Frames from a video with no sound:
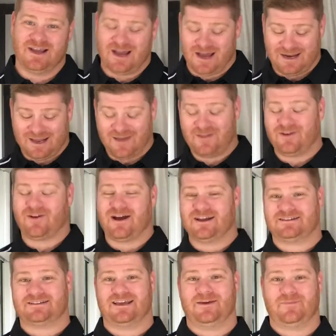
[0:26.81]
Another
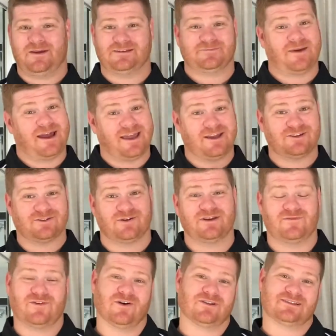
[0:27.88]
great tip is making sure
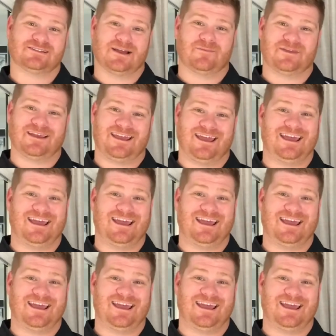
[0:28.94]
you've got something